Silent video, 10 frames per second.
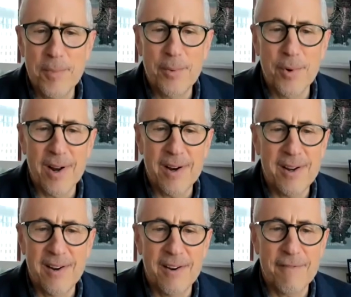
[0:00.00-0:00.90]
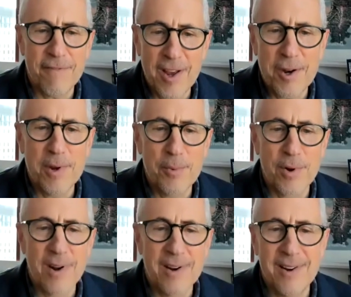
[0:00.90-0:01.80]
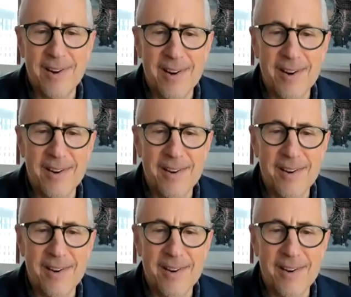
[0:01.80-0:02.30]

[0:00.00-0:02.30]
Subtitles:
me when I needed it, fed me when I needed it,